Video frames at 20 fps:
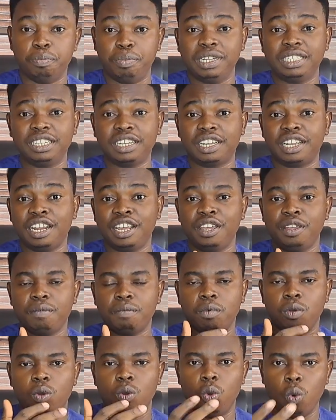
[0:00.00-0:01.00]
So
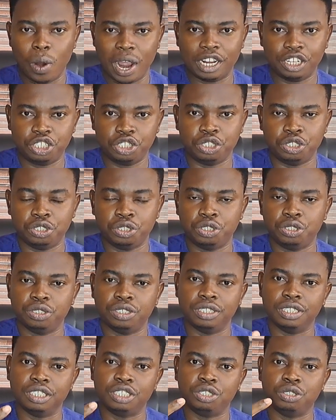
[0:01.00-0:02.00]
basically, why should you
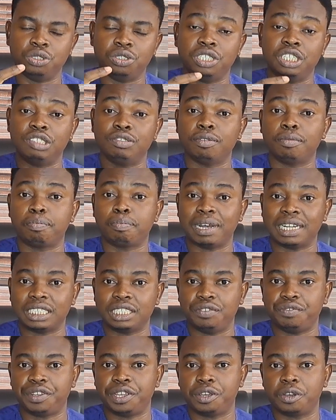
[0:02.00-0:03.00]
do this? You do this for
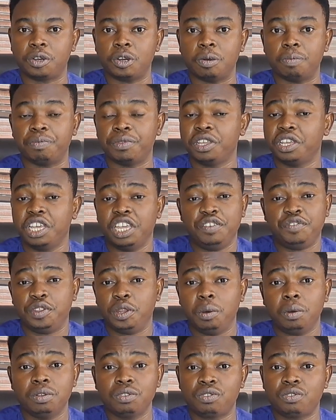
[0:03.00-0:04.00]
passive income. If
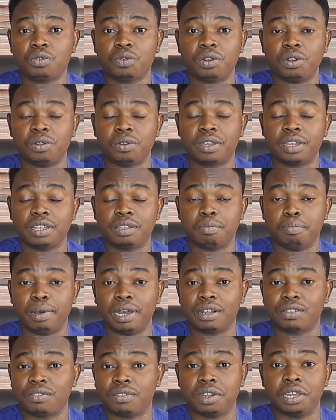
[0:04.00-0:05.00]
you don't want to relocate
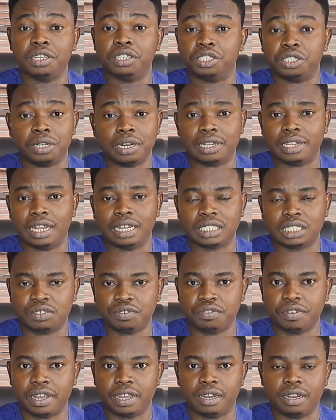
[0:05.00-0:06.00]
back to Nigeria,
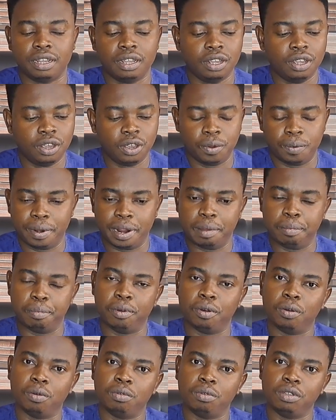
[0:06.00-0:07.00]
that's fine, right?
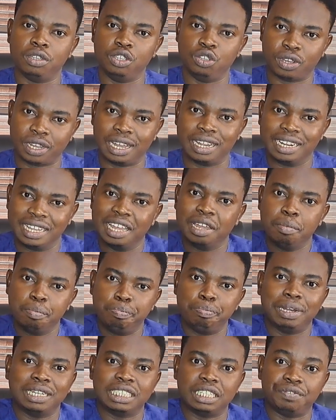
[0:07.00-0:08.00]
But you can
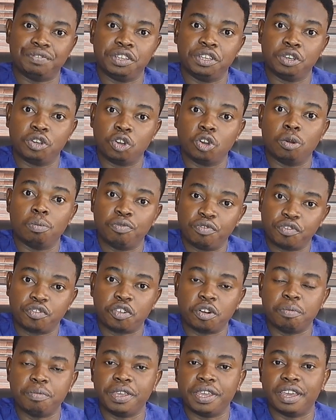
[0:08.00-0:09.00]
get passive income
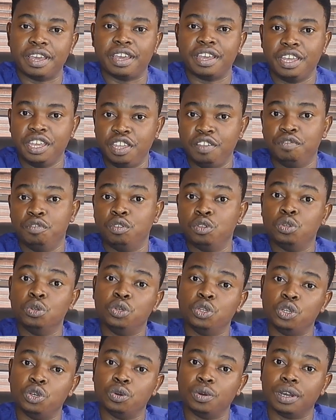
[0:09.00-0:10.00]
from here, even
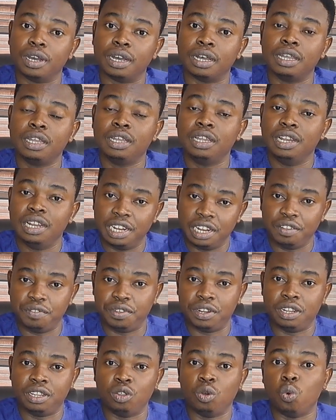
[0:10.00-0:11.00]
though you are
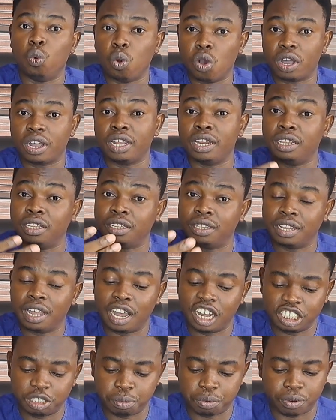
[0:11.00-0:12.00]
living in or working in the
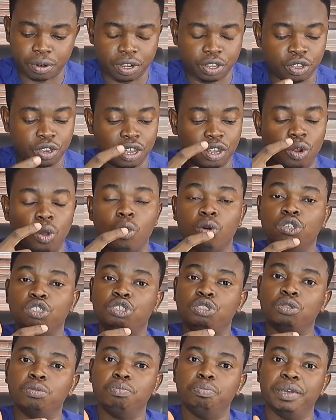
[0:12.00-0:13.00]
diaspora. You can
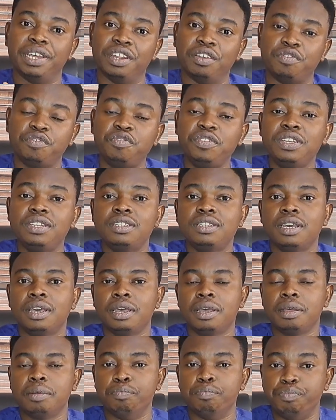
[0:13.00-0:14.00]
also benefit
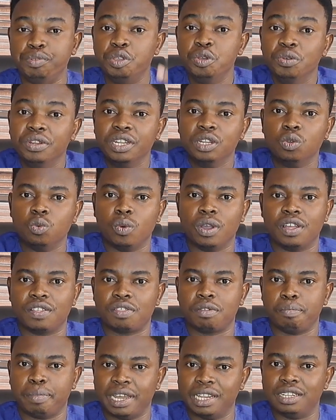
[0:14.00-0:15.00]
building
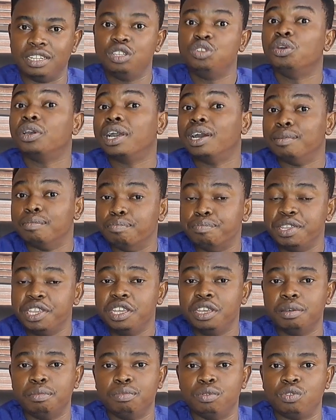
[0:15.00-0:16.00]
wealth. By this, you can
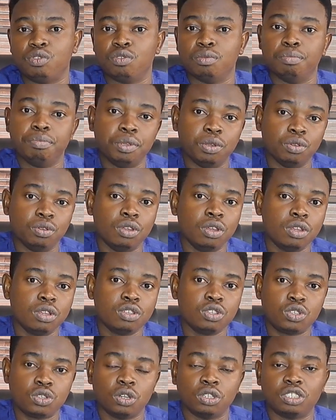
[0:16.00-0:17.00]
be able to build
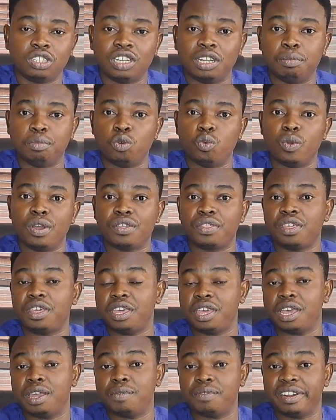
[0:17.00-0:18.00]
sustainable wealth
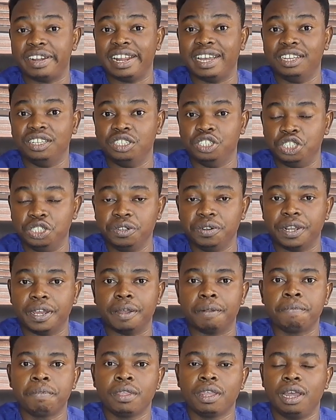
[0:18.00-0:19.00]
here in
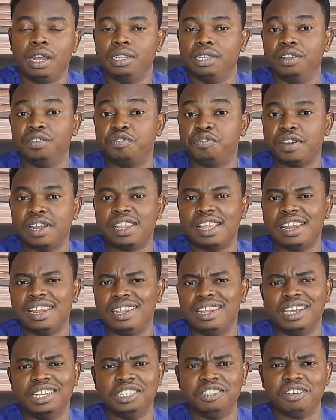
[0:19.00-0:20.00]
Nigeria. And then
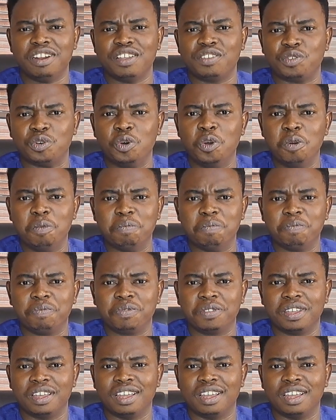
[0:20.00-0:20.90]
finally, Nigeria is home.